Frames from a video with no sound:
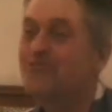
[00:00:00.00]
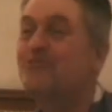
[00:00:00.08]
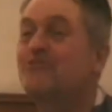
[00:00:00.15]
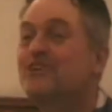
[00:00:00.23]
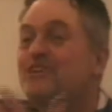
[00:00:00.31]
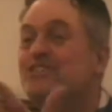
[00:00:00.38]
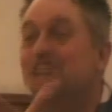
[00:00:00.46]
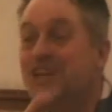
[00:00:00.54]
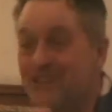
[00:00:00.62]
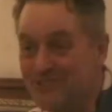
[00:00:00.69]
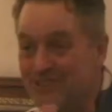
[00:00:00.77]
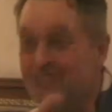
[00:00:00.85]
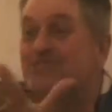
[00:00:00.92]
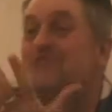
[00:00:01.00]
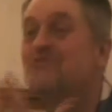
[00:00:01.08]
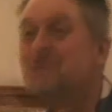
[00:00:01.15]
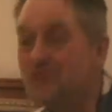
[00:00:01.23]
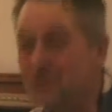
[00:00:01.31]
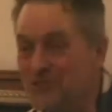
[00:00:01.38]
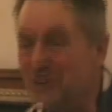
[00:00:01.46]
have a very generous
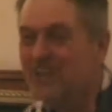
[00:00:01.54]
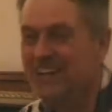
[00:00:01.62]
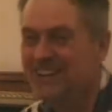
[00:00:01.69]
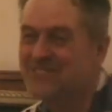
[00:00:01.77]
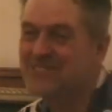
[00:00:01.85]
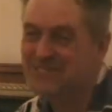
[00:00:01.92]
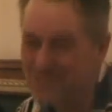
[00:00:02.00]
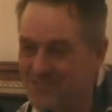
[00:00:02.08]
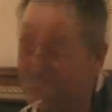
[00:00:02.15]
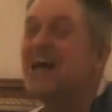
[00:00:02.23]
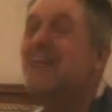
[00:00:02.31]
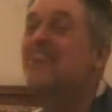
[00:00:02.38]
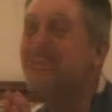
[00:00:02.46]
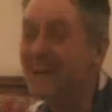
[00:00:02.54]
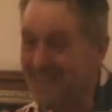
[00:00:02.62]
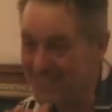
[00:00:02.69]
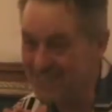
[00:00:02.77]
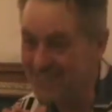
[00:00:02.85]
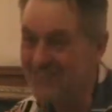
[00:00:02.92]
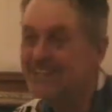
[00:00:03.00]
view of the film. Thank
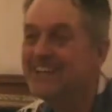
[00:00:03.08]
you.